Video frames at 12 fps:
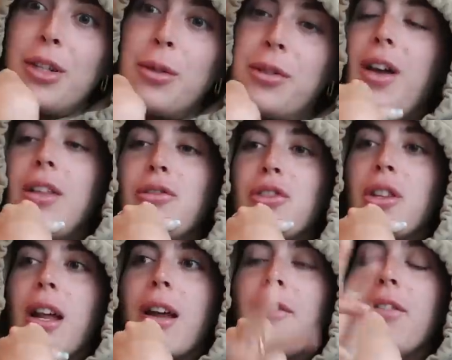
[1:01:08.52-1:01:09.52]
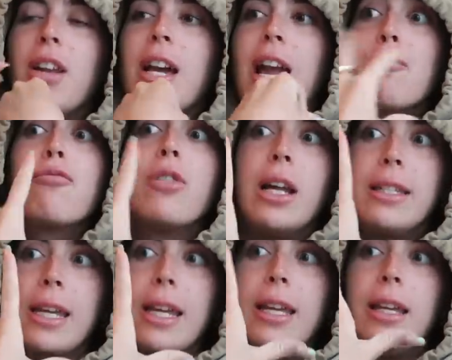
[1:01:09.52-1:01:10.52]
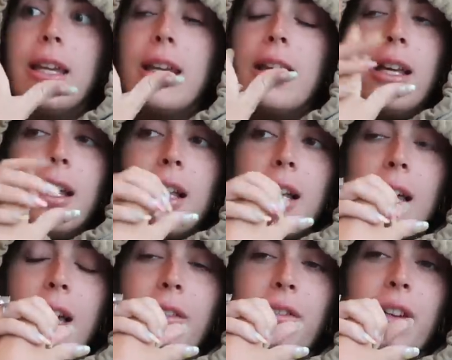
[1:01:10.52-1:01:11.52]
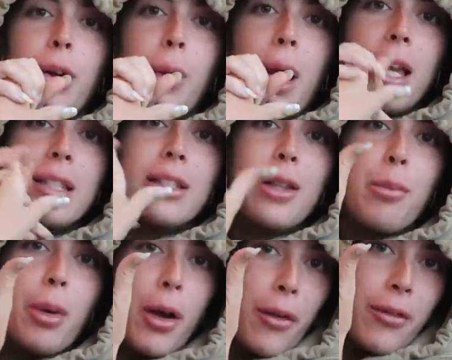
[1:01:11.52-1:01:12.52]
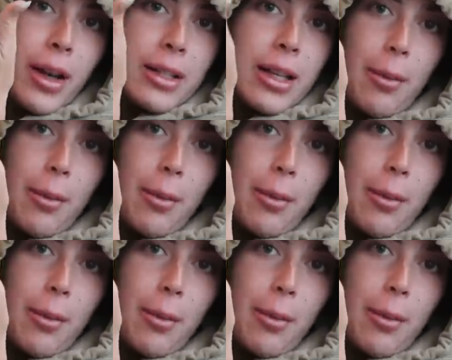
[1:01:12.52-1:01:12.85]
new adventure. Like I feel like I'm ready. Like I feel like it's the perfect